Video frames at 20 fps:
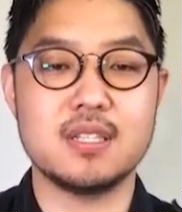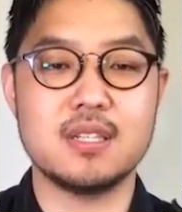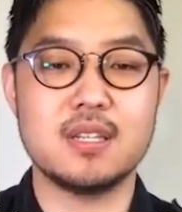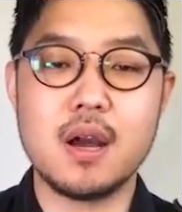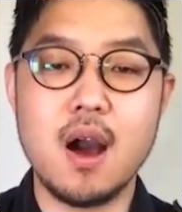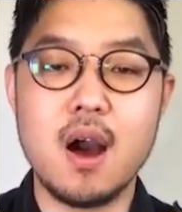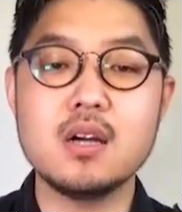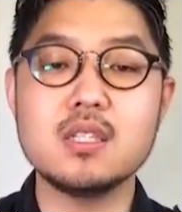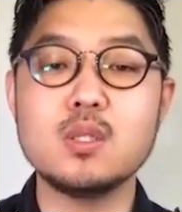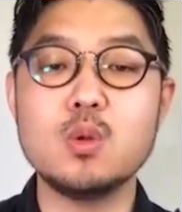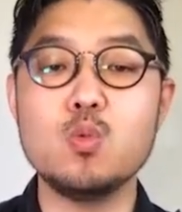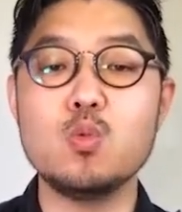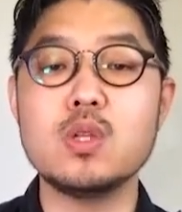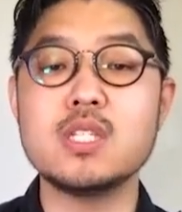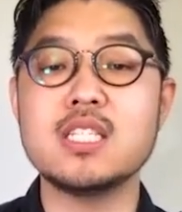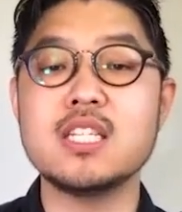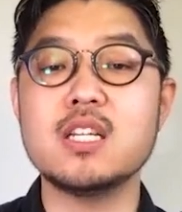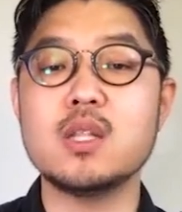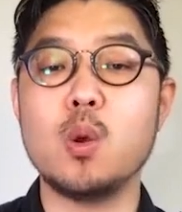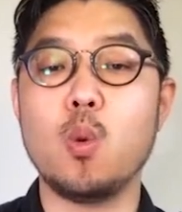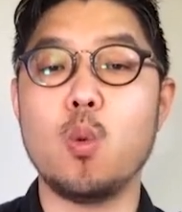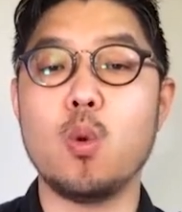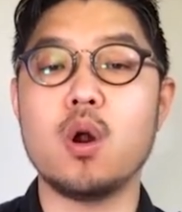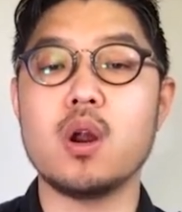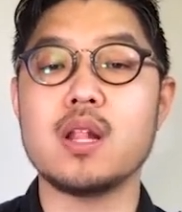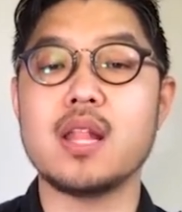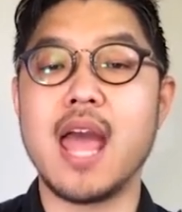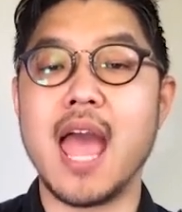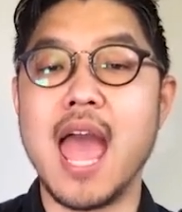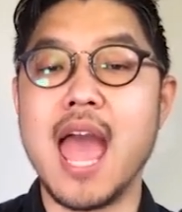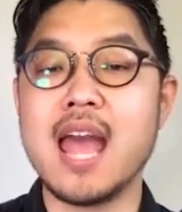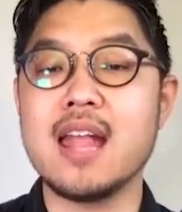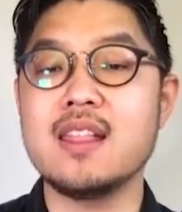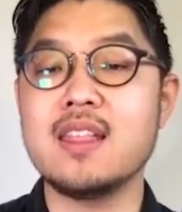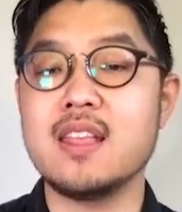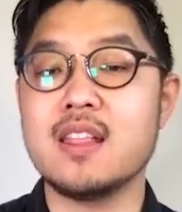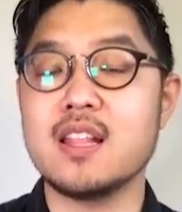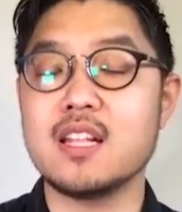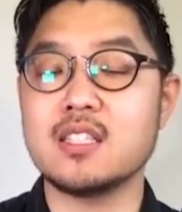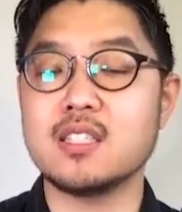Because we see the word
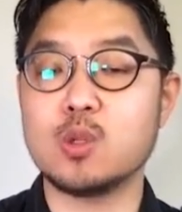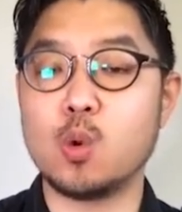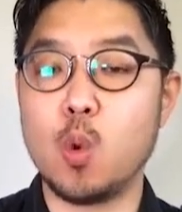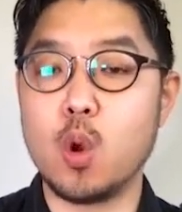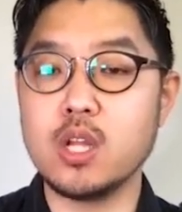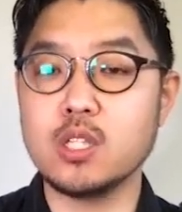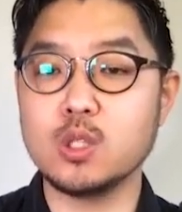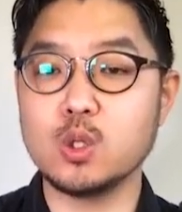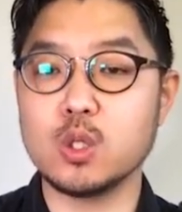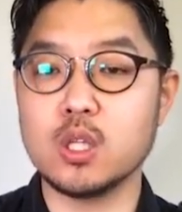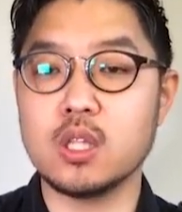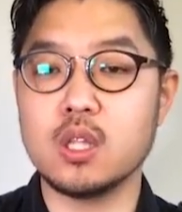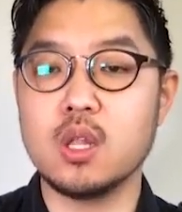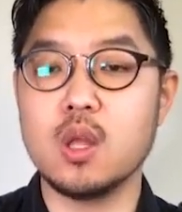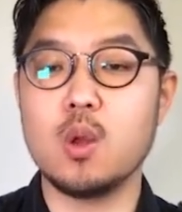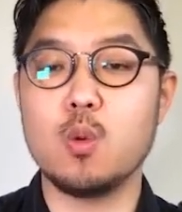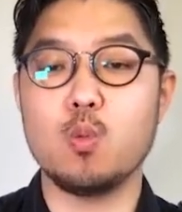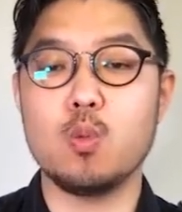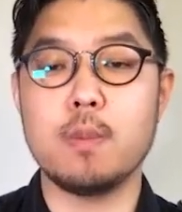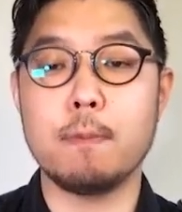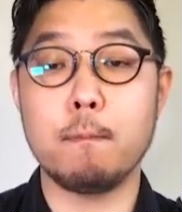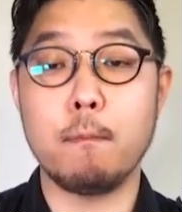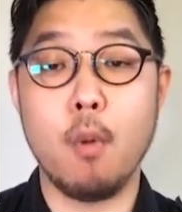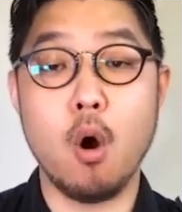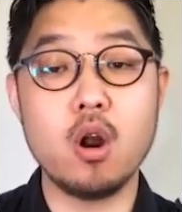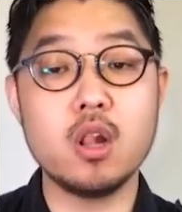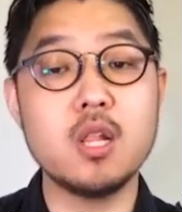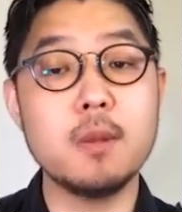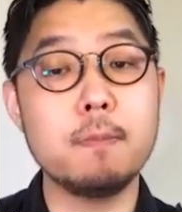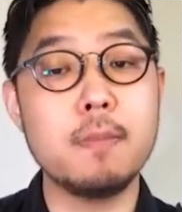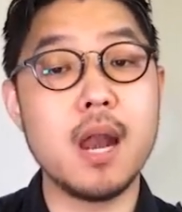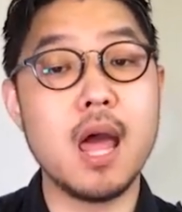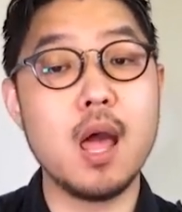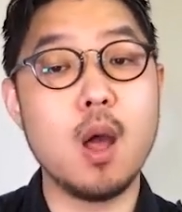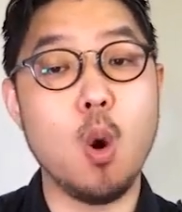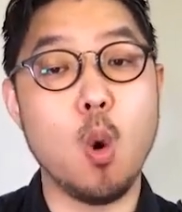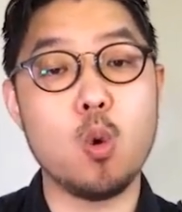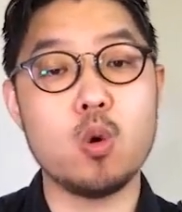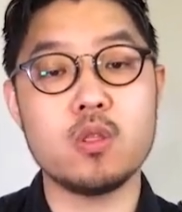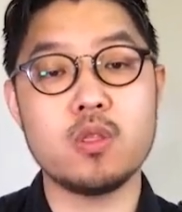and in this question, we
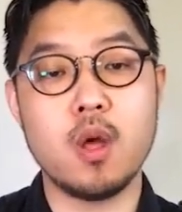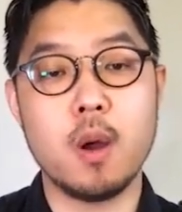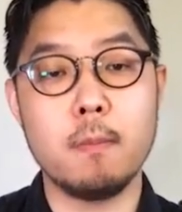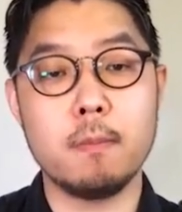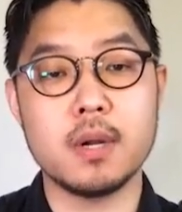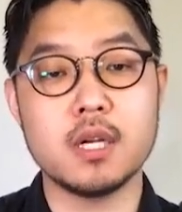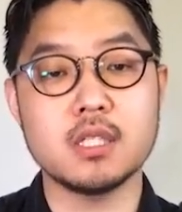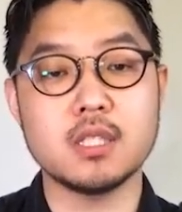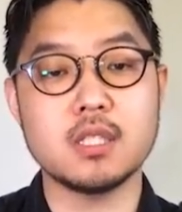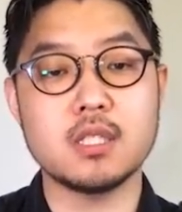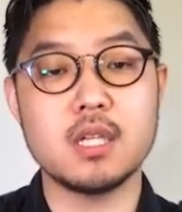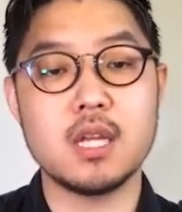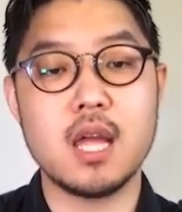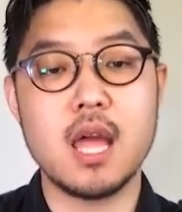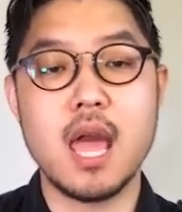multiply all numbers.